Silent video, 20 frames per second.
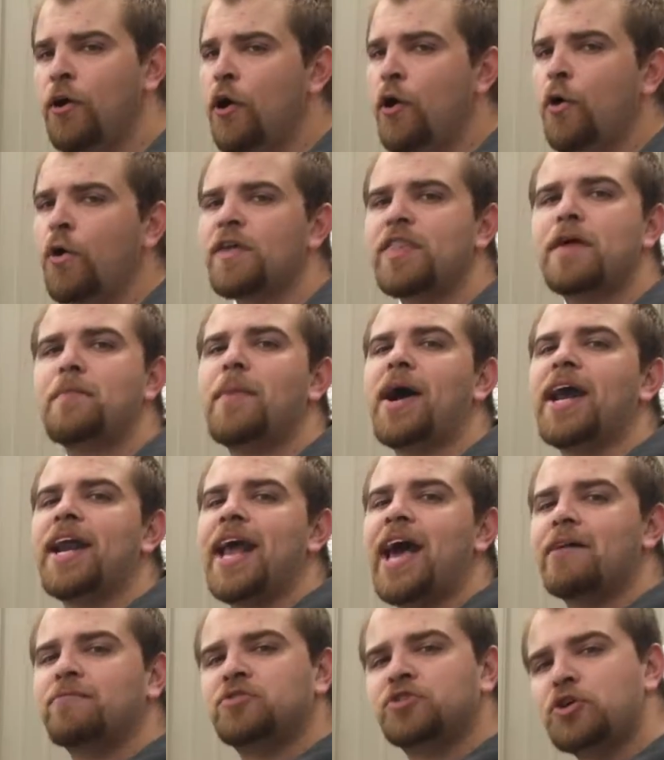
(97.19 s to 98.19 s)
or they might
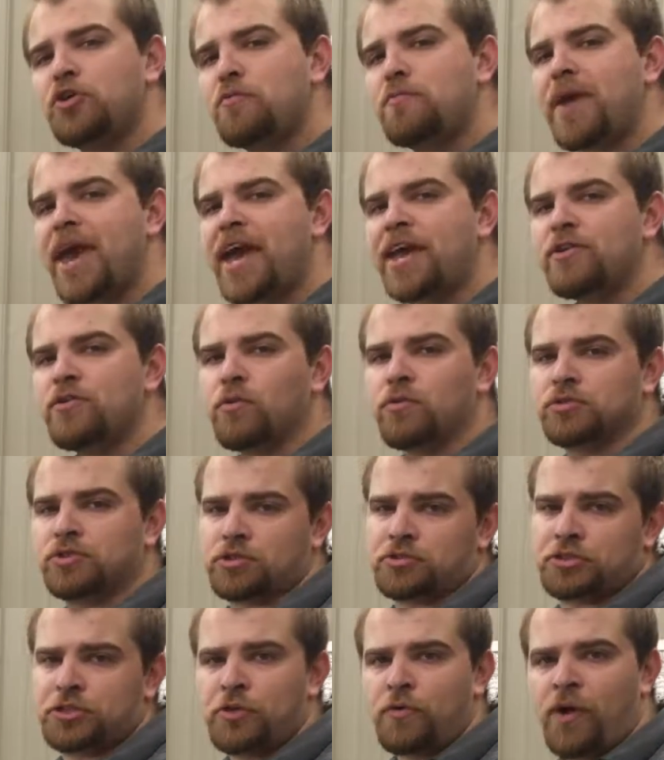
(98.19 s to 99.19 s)
have two manuals or
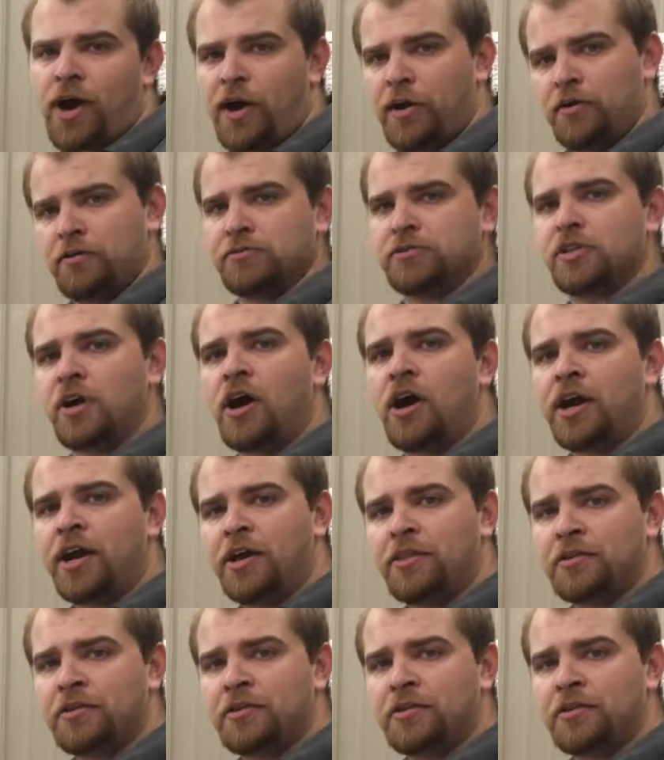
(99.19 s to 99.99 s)
two autos on